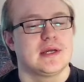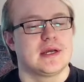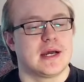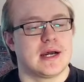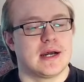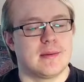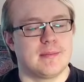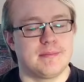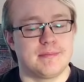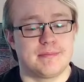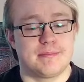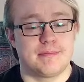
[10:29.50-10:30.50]

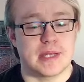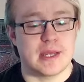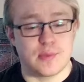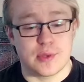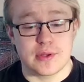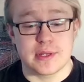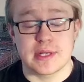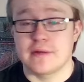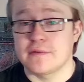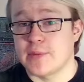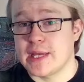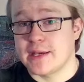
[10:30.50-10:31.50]
But yeah, with all that out
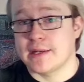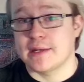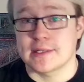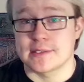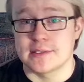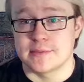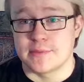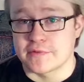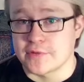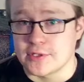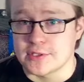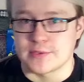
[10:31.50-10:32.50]
of the way, I'd like to, of
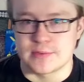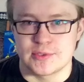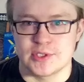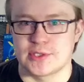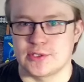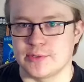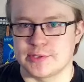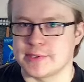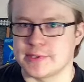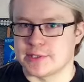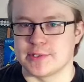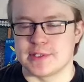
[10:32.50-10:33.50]
course, just as always when
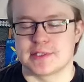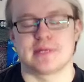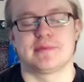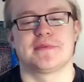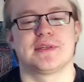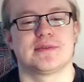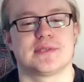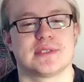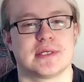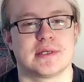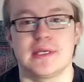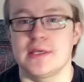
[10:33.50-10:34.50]
I do these type of
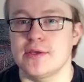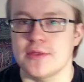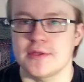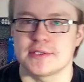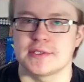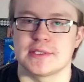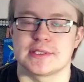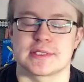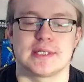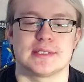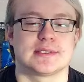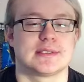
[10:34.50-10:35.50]
videos, hear your thoughts on these
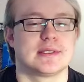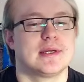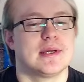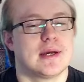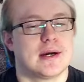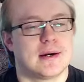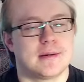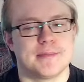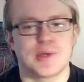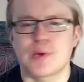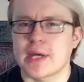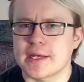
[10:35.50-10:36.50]
cards.
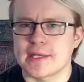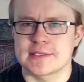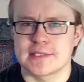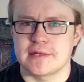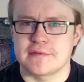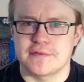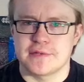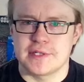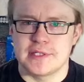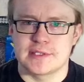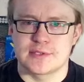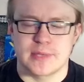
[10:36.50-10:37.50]
You kind of excited for
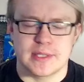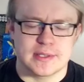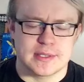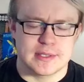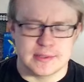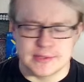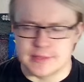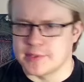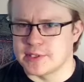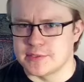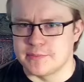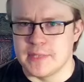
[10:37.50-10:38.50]
these as well,
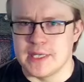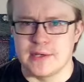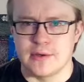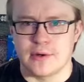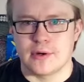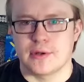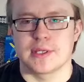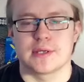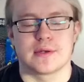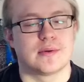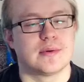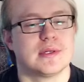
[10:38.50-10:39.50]
similar to me, or, you
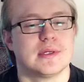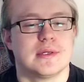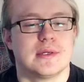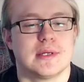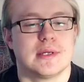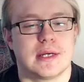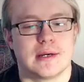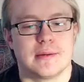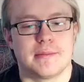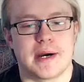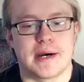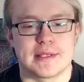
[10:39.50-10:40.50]
know,
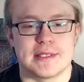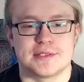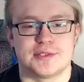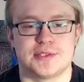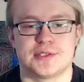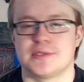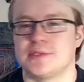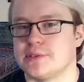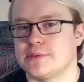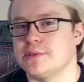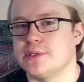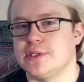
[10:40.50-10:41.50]
are these just
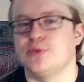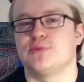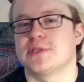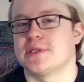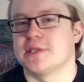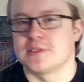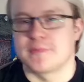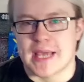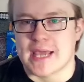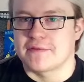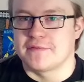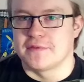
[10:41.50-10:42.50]
useless
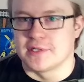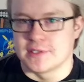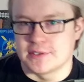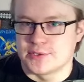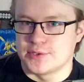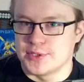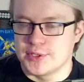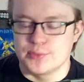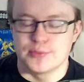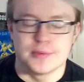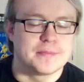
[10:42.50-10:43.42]
pack filler to you?